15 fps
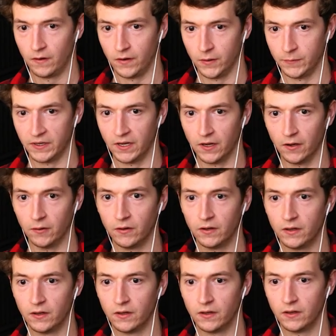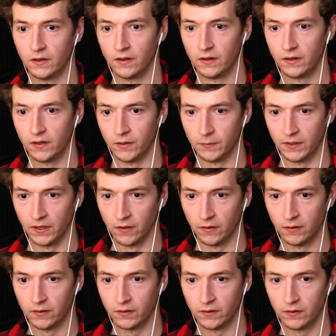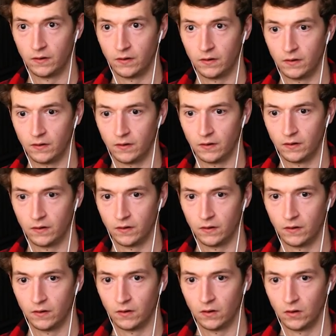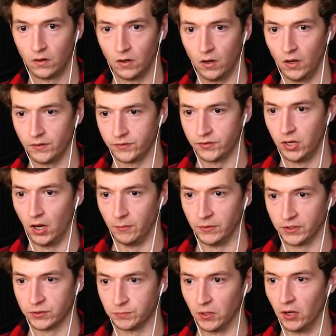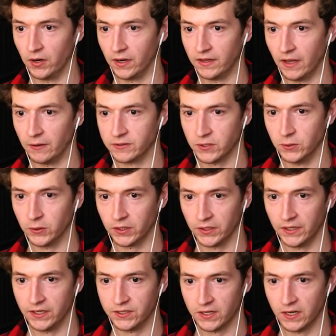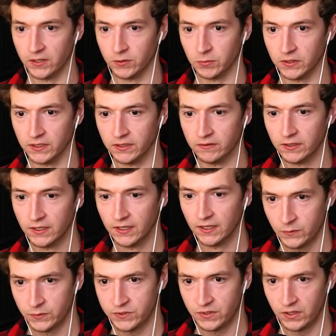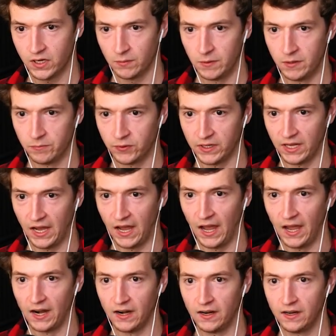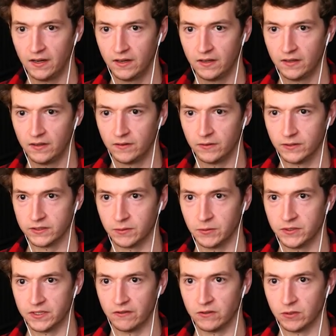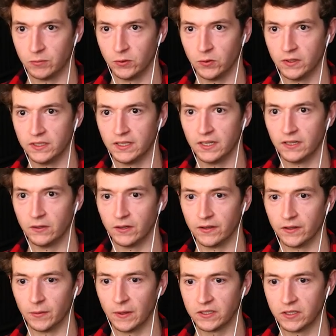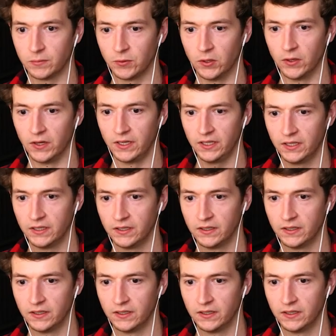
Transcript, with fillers: Here we go. Here we go. Oh, something exploded. That was the nuclear engine, I do believe. We're still coming in pretty hot. Well, some of those haven't deployed yet. Hold on, they're about to deploy.